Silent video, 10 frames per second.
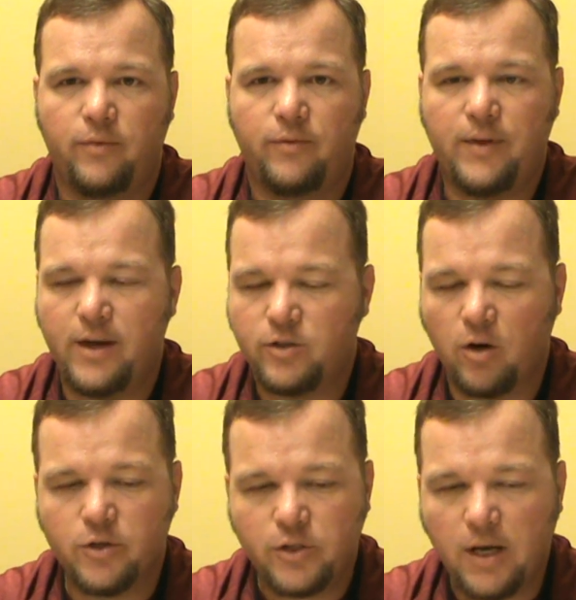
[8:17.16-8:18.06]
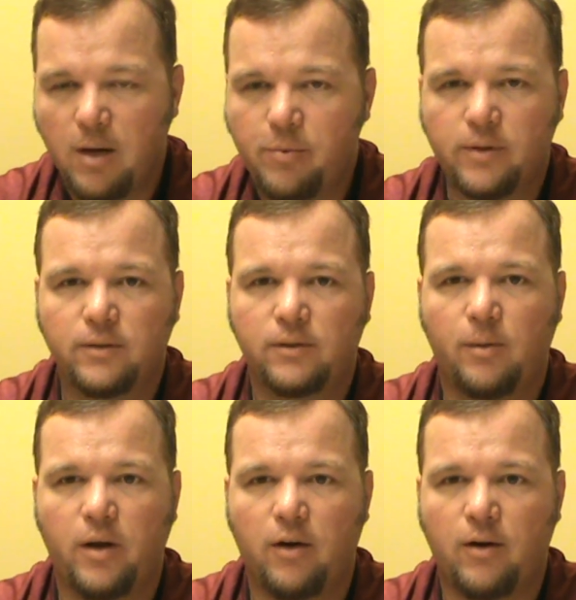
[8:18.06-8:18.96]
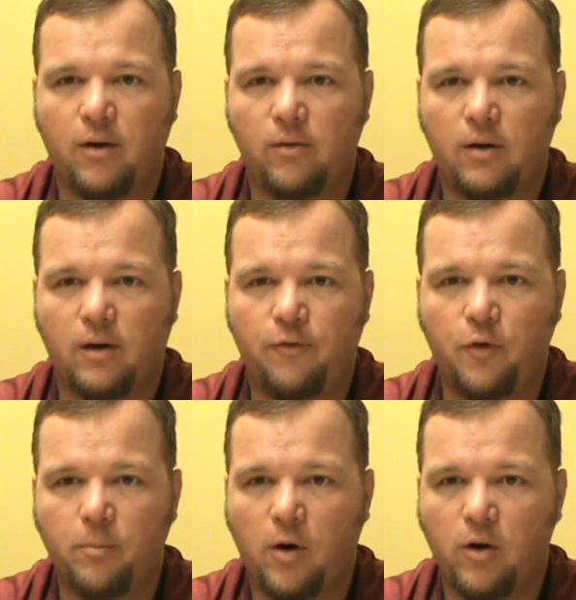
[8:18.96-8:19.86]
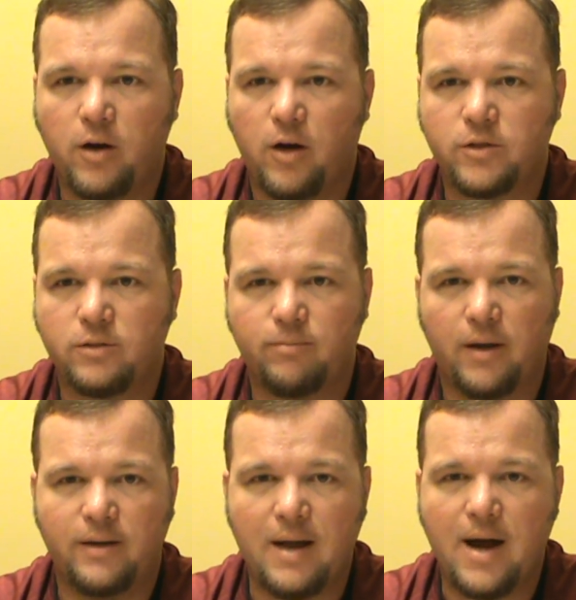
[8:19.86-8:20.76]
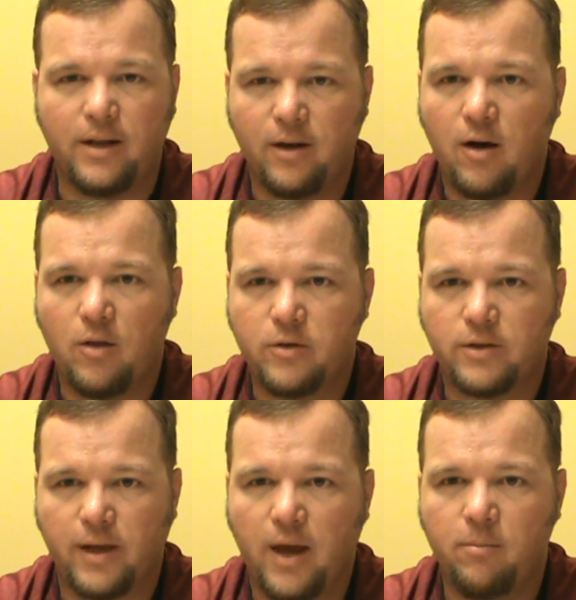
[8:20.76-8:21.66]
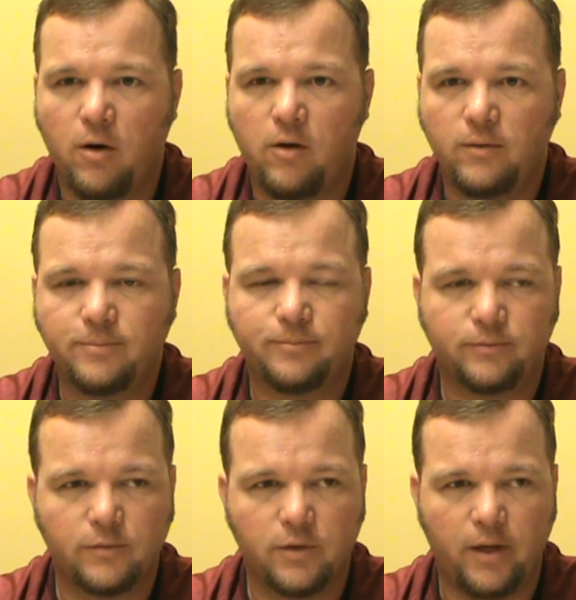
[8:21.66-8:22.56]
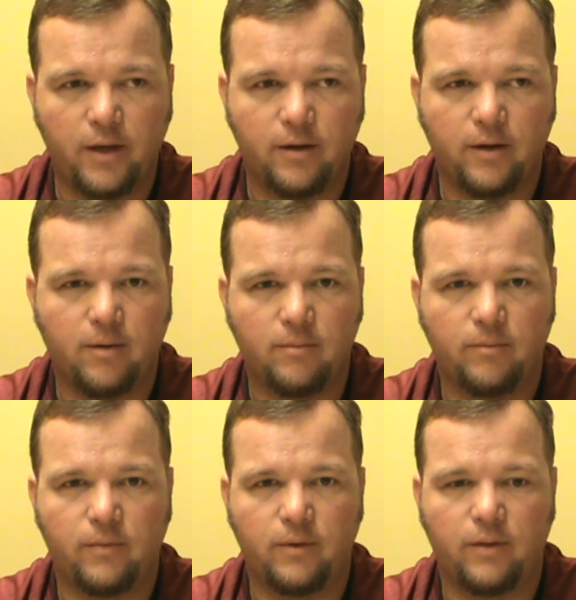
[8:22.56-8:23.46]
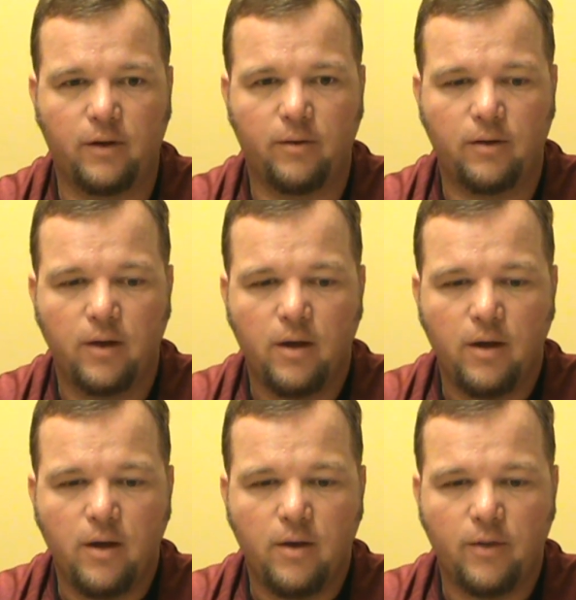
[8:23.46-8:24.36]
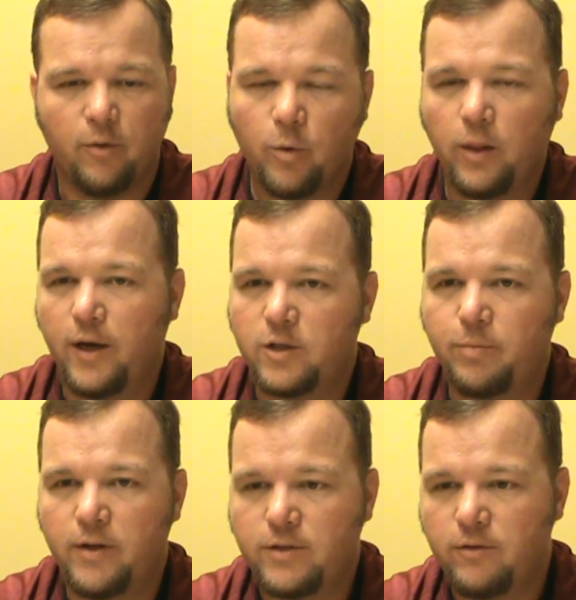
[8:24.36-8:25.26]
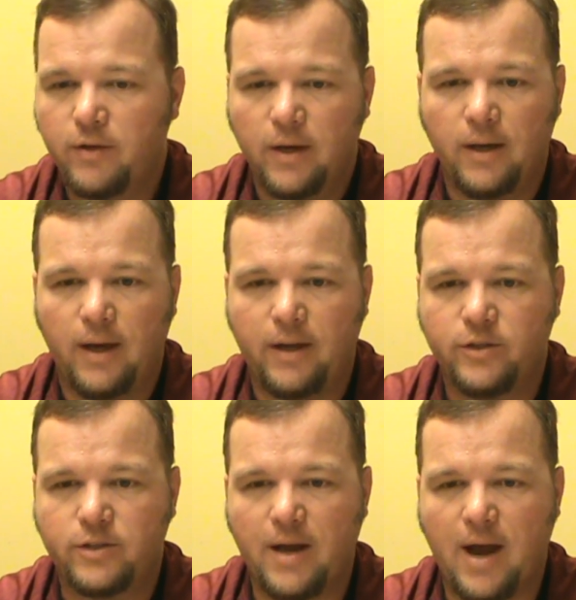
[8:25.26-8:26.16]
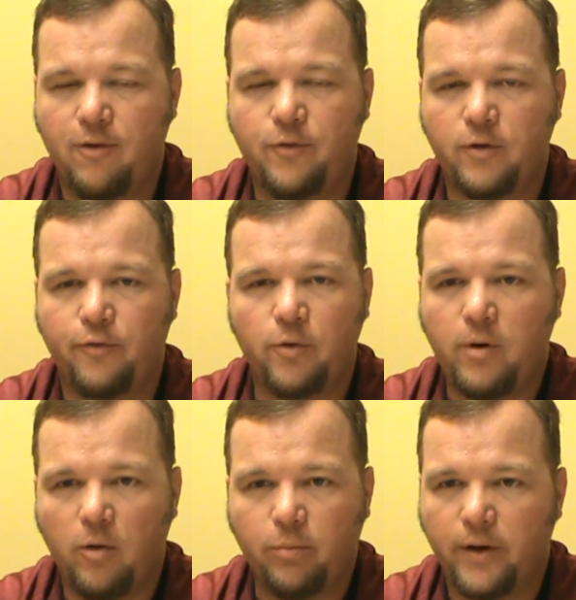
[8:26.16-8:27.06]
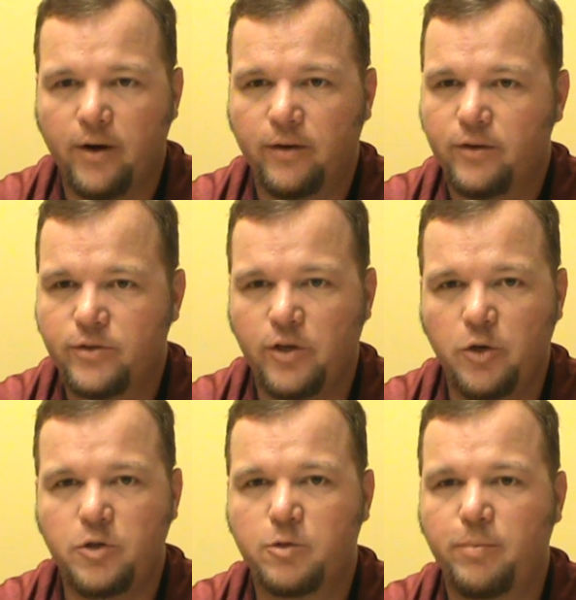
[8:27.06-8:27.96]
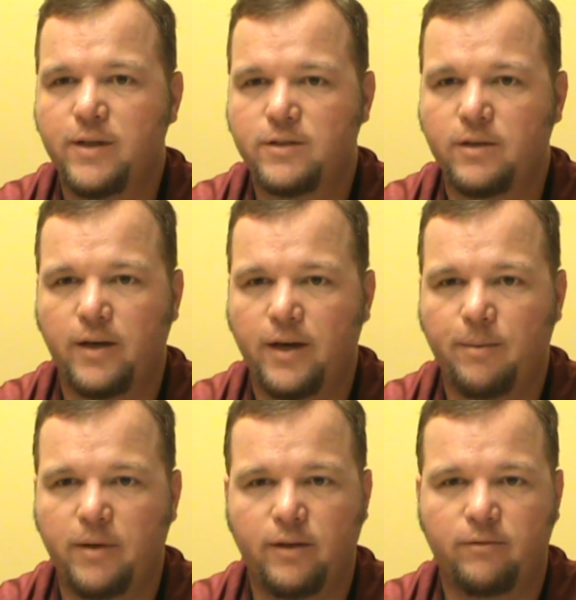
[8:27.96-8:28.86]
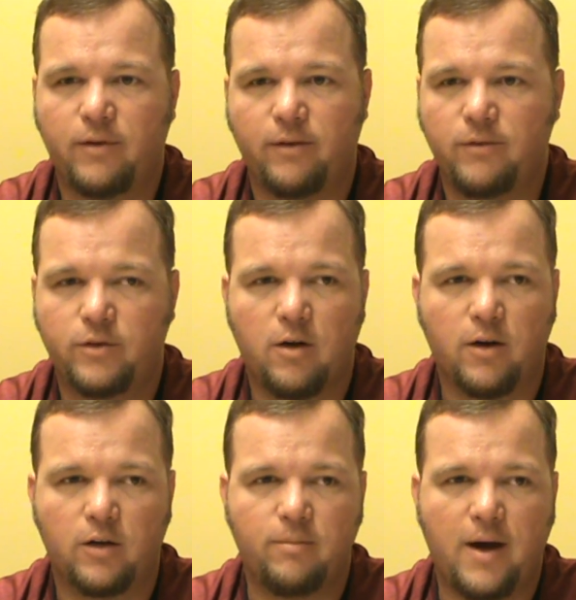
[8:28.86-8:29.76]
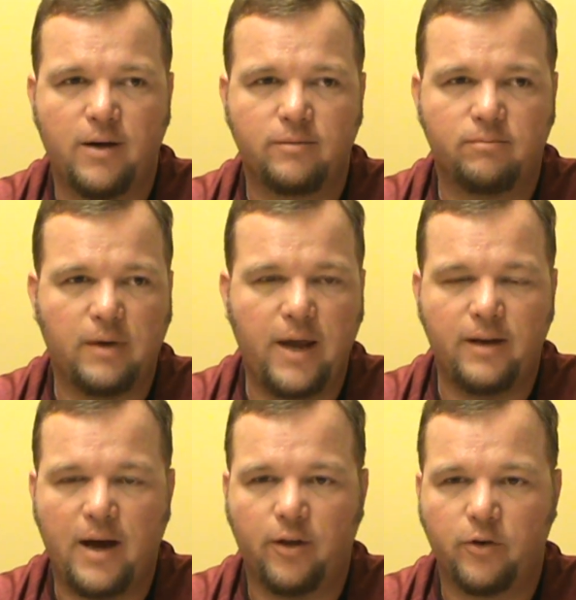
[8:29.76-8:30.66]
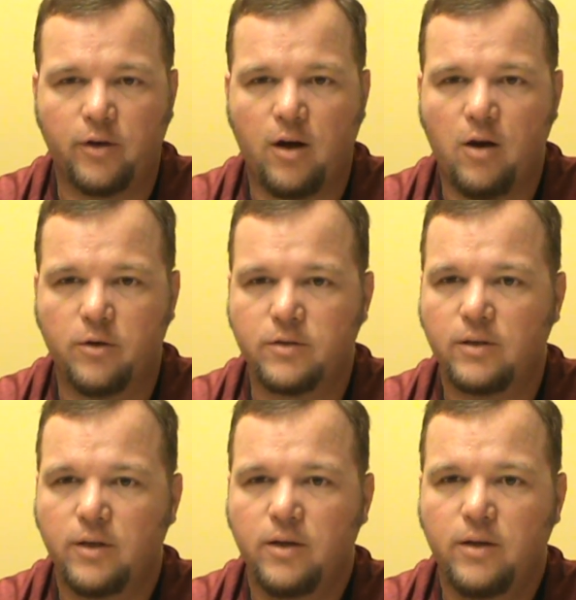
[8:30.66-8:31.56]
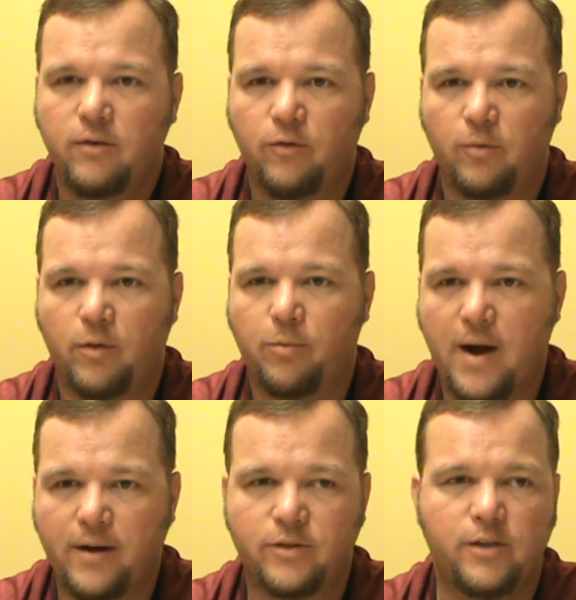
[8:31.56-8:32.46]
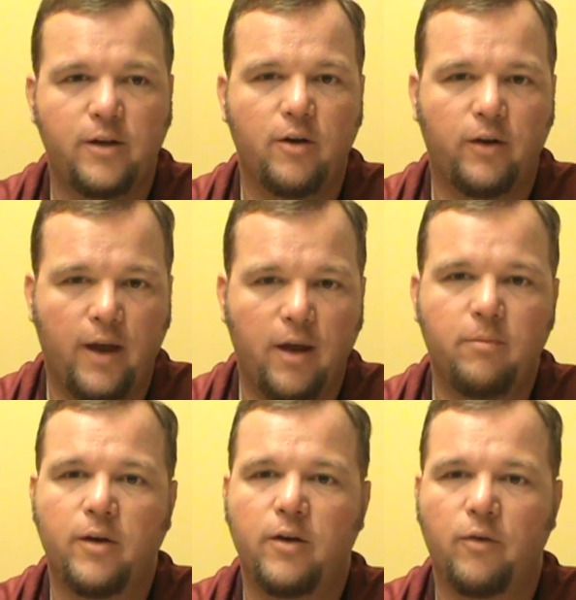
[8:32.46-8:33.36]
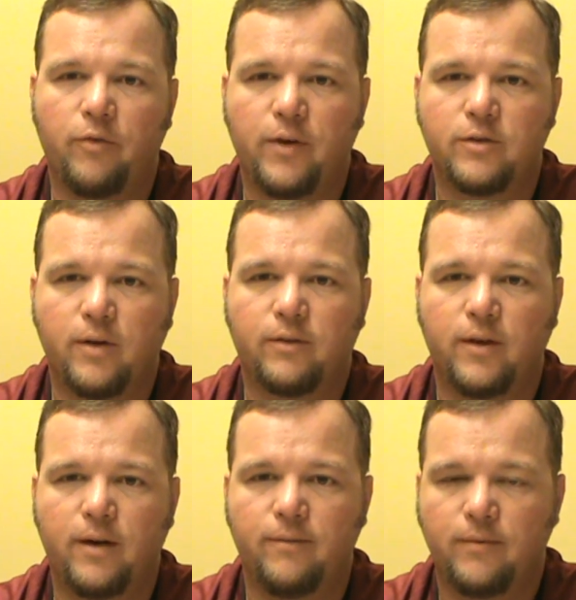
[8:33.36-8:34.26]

Things aren't cheap. I mean, a football costs about $90 a game ball, and they're really expensive. And just to outfit a football player, there's a huge expense to that. I mean, you're talking about $800-900 for the practice gear and game gear and things like that.